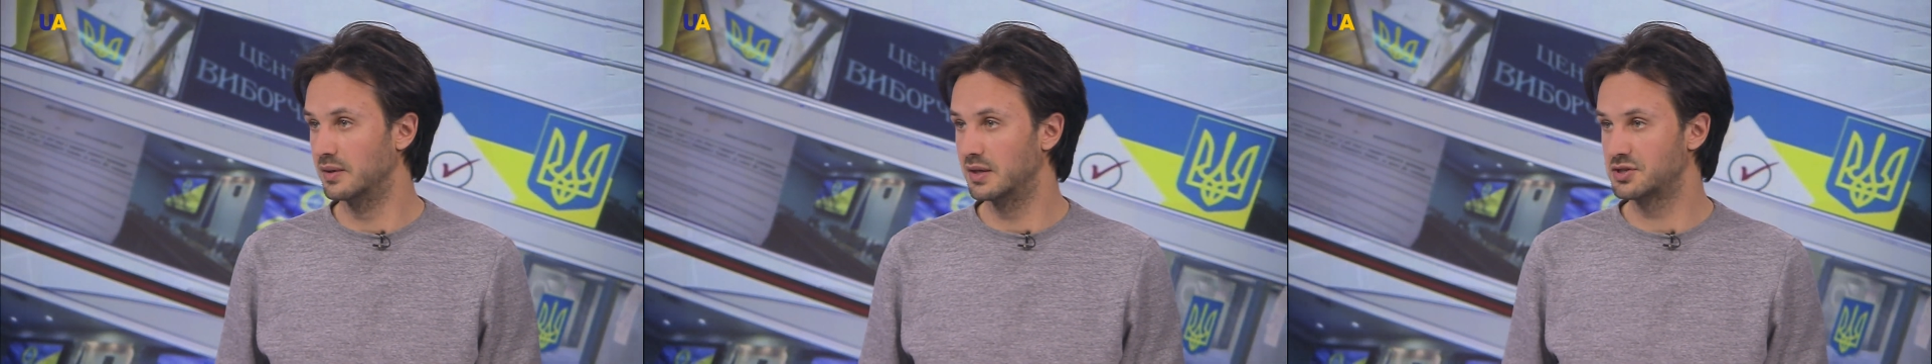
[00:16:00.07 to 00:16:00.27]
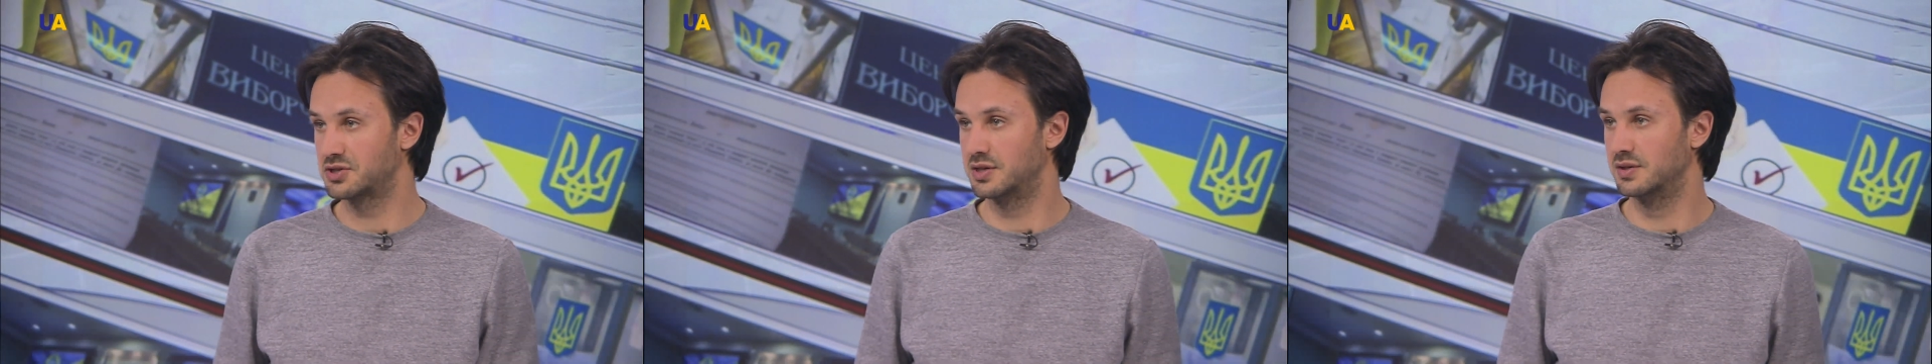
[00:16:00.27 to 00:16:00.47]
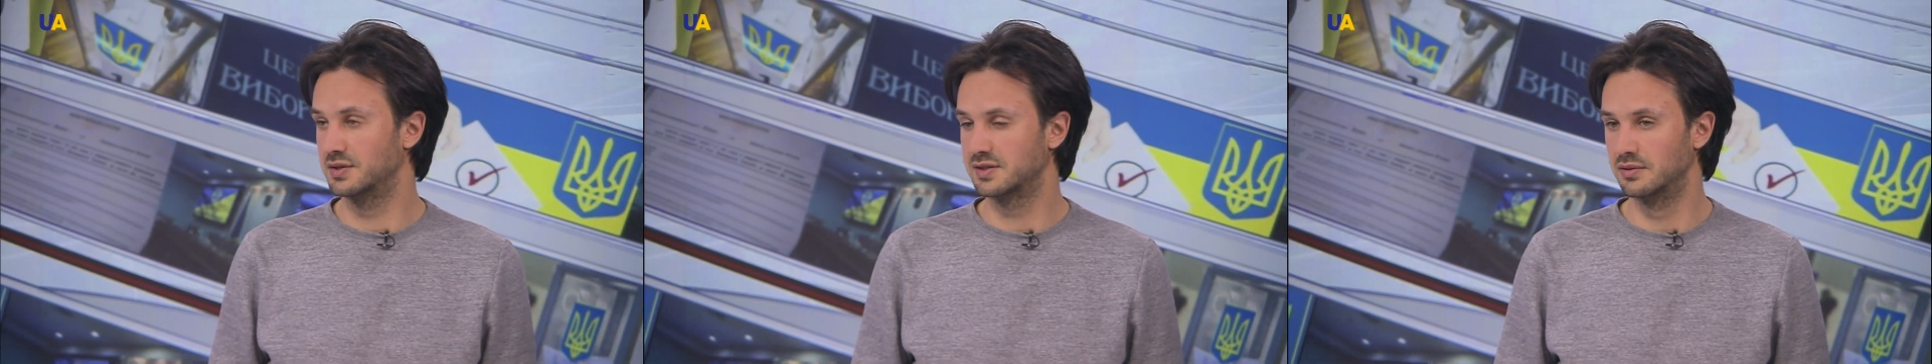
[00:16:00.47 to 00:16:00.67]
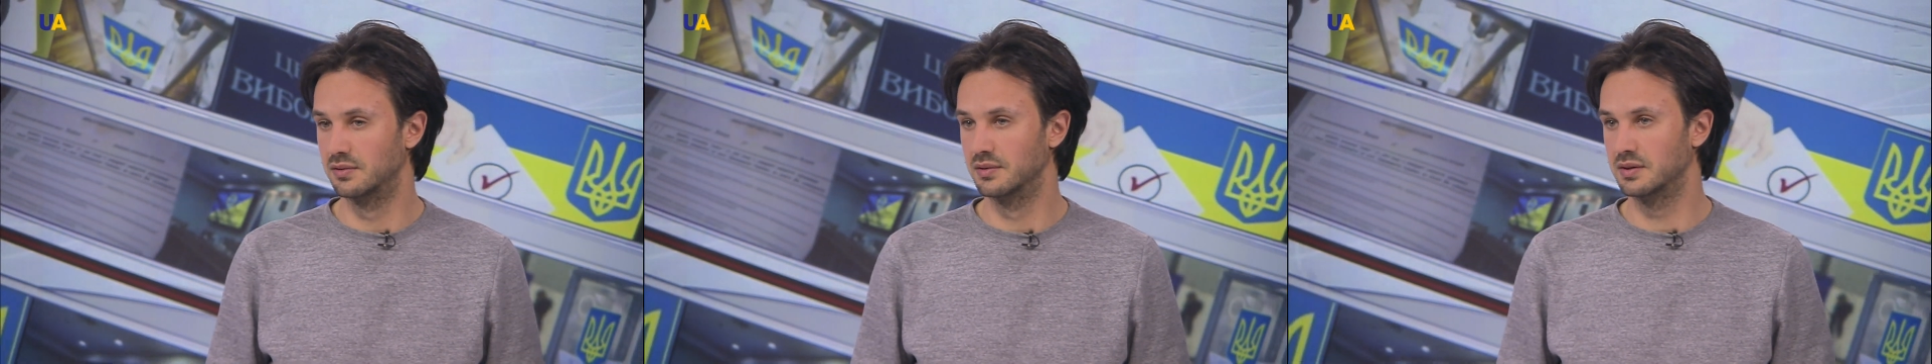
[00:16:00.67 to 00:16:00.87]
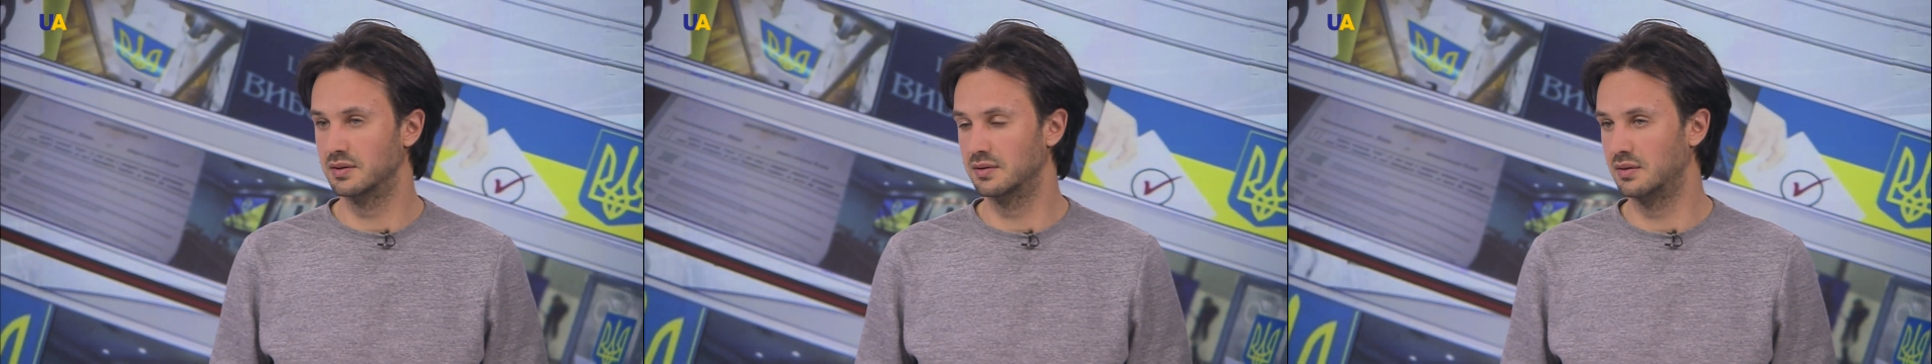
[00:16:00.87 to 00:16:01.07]
We actually
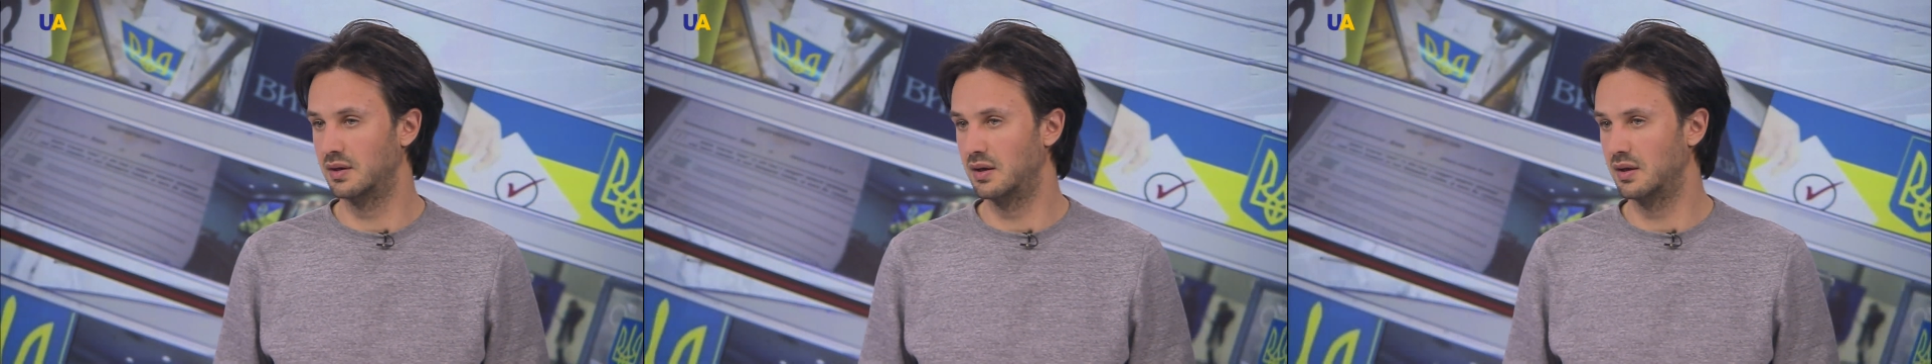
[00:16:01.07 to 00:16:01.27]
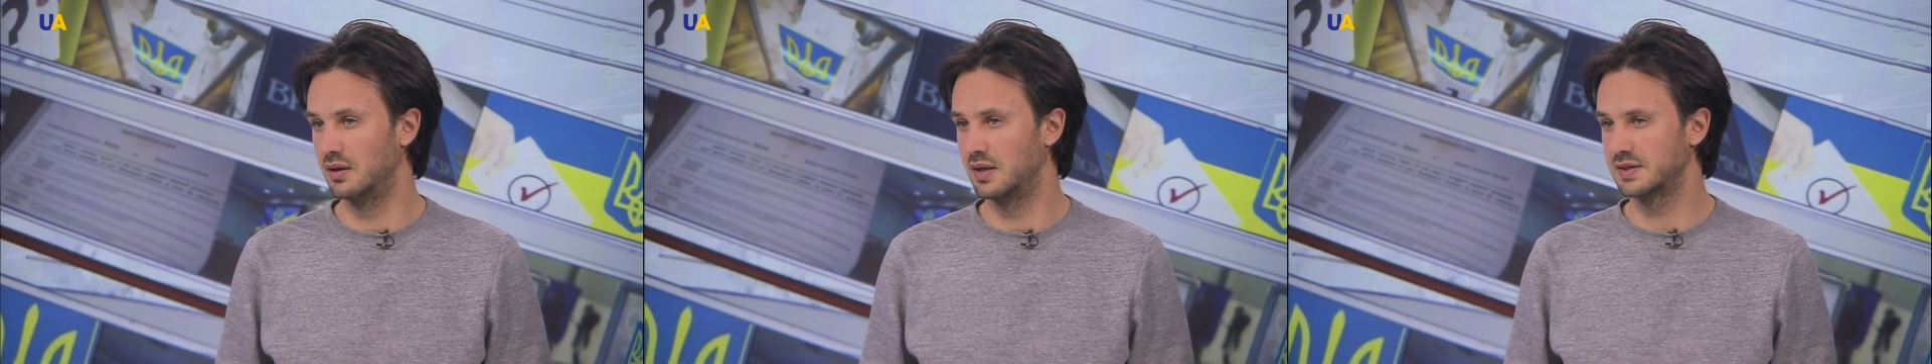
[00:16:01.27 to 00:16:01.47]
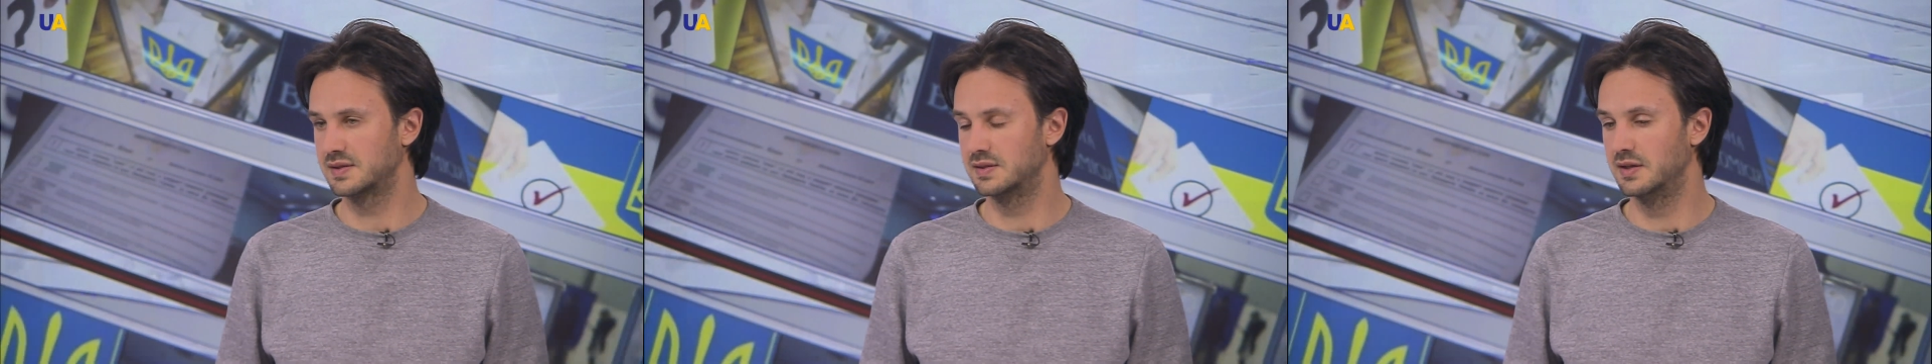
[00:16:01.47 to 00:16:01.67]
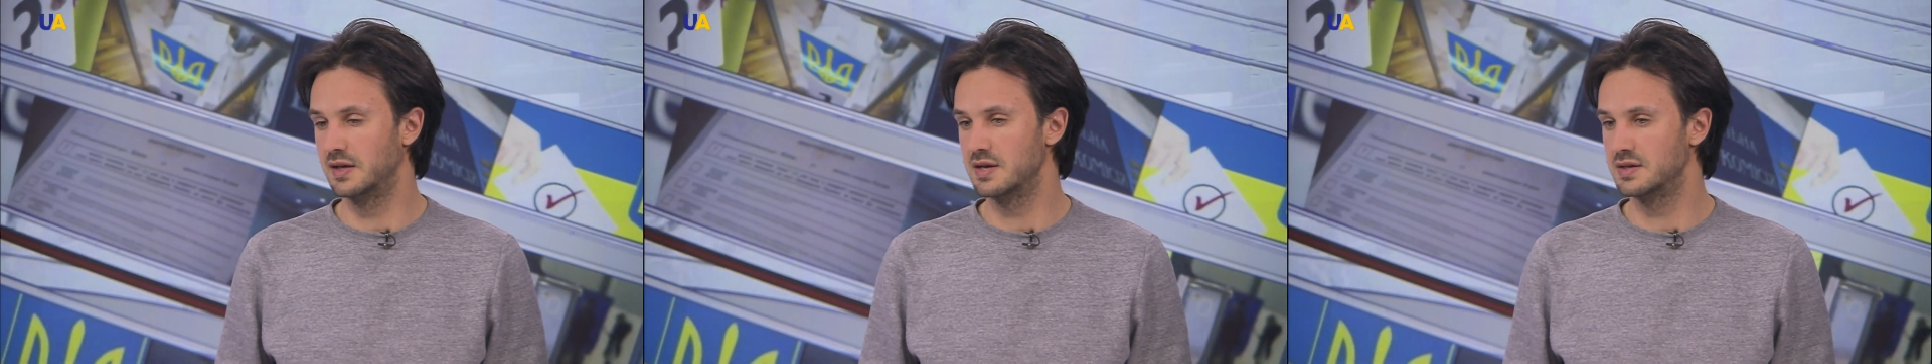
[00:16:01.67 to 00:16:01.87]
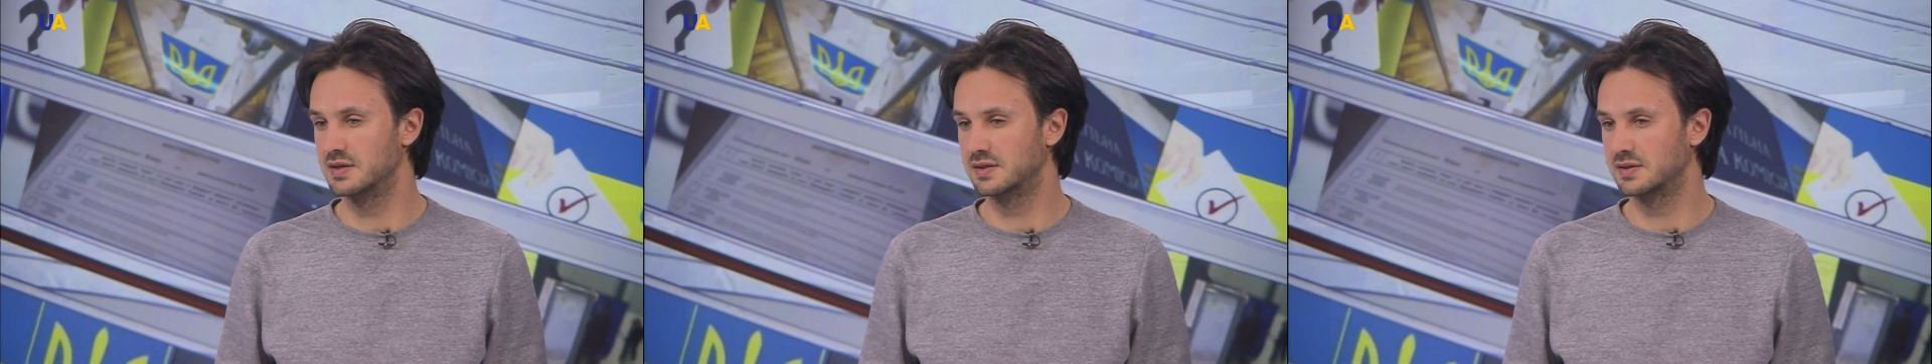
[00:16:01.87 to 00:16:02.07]
saw in last
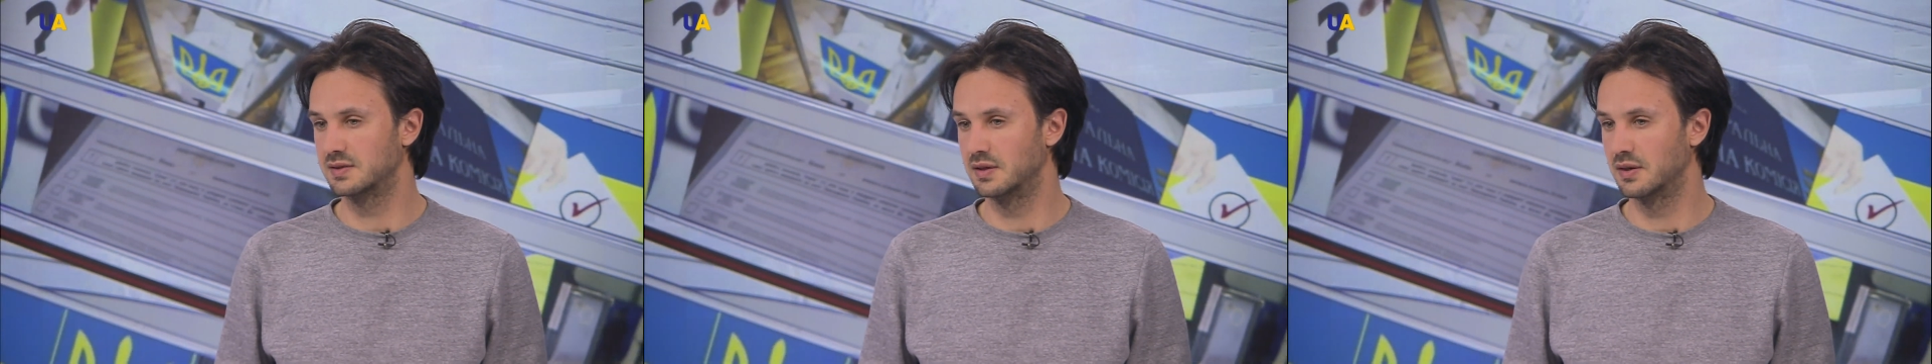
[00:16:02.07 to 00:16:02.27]
days